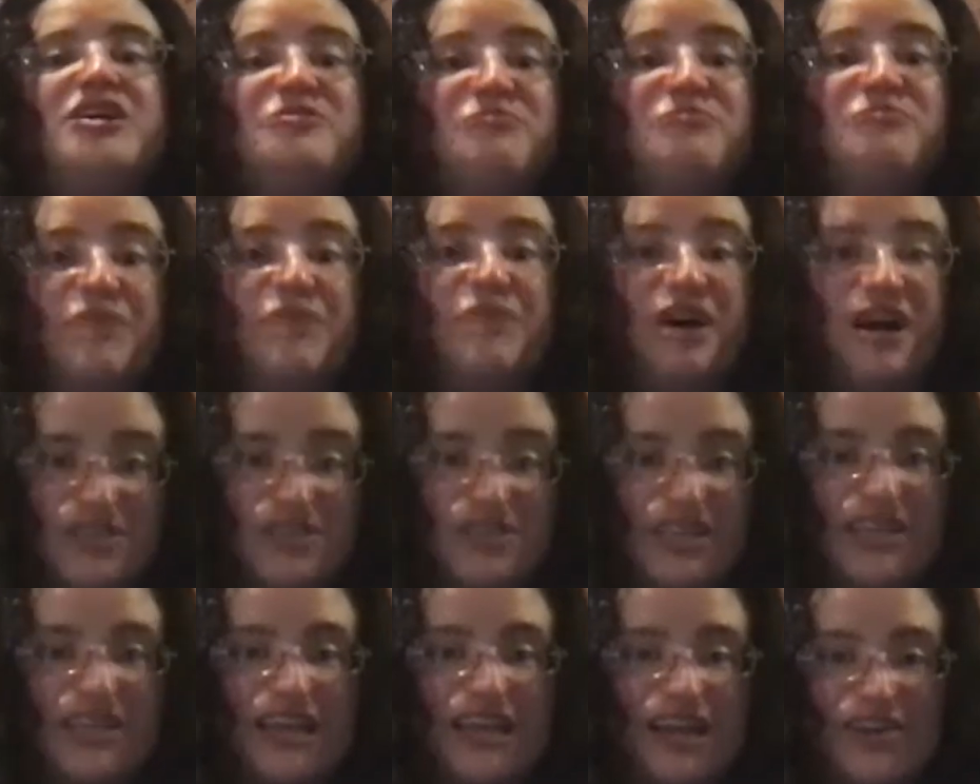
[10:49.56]

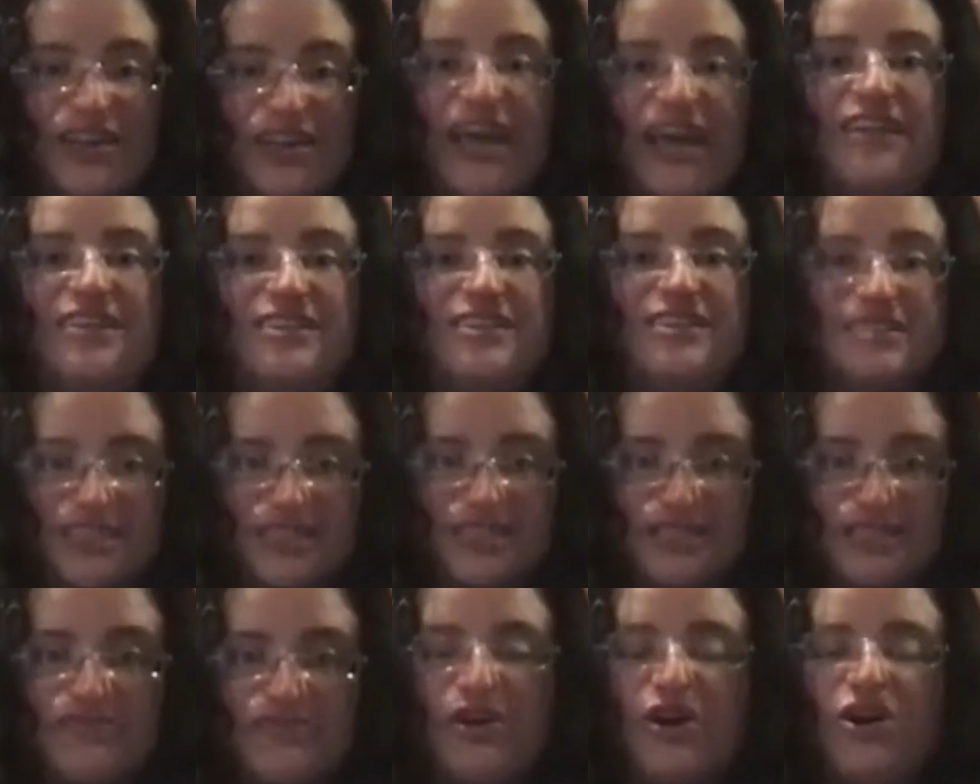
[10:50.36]
modeling how
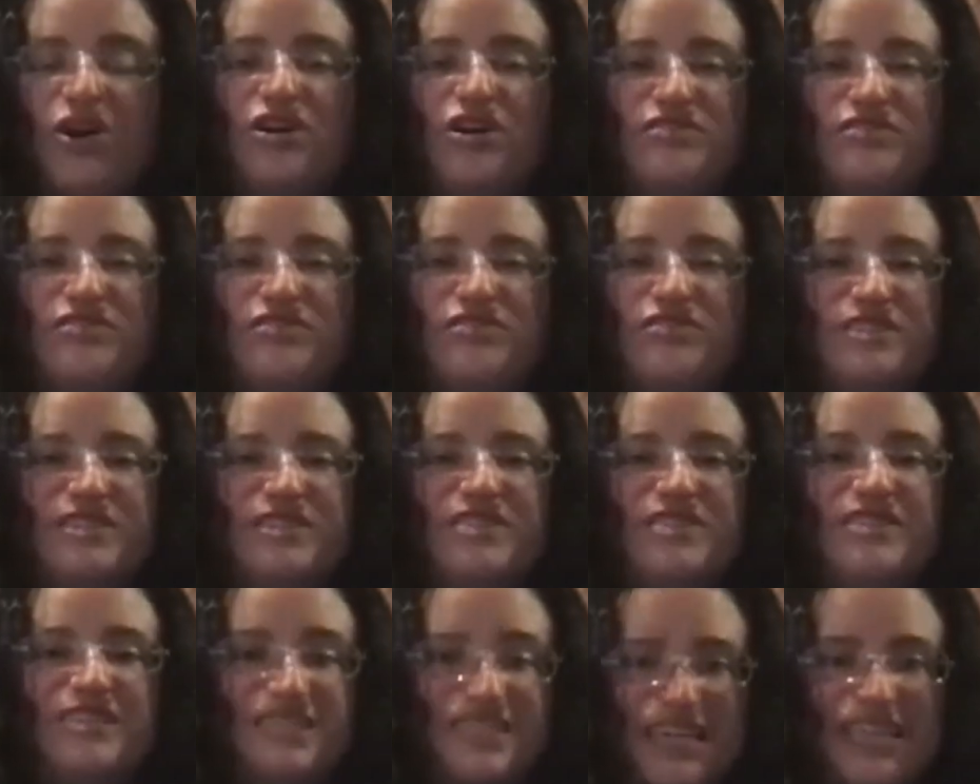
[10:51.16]
galaxies evolved
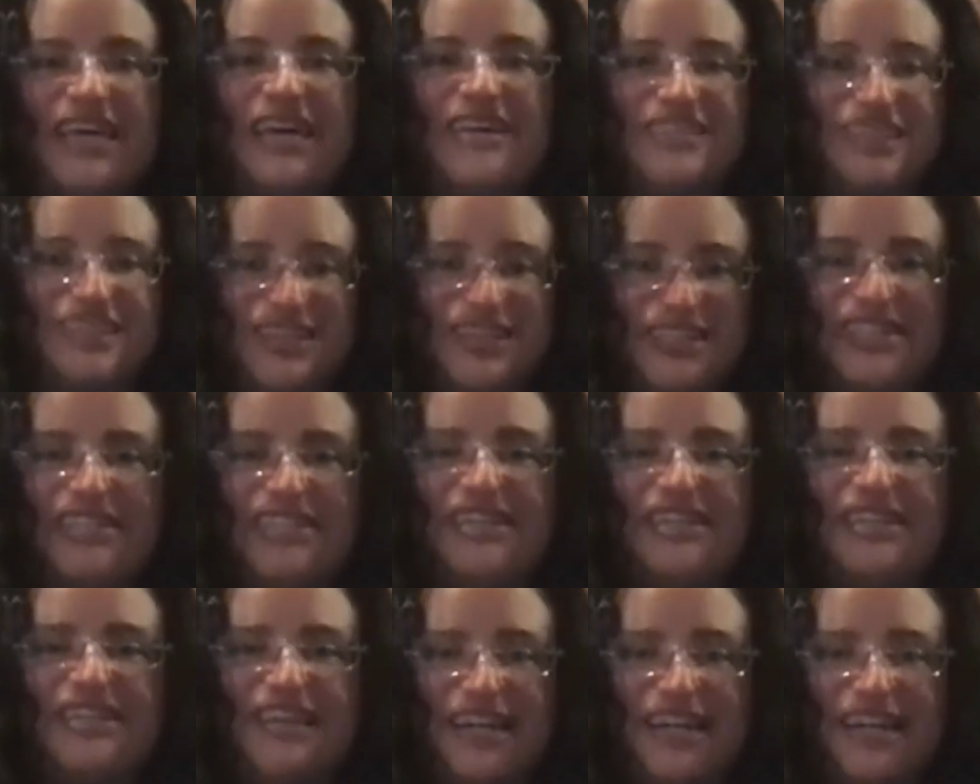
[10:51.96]
and things like that I
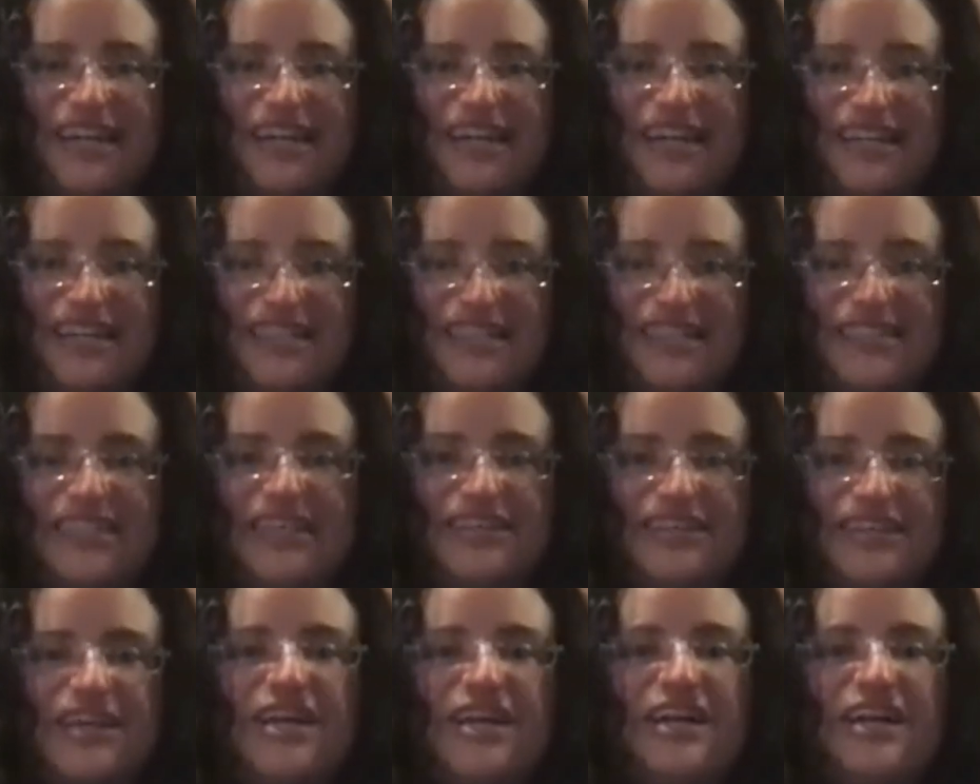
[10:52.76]
did at NASA.